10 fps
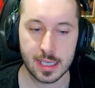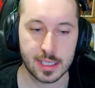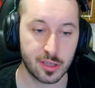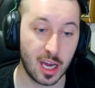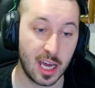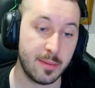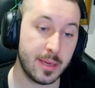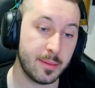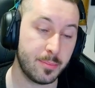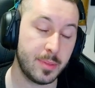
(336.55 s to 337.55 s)
So I am
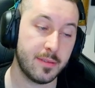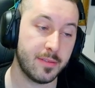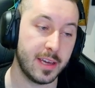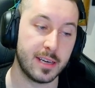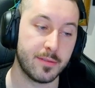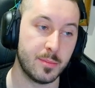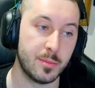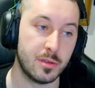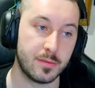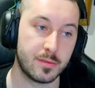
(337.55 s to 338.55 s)
a big fan of the
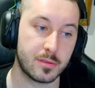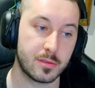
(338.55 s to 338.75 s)
move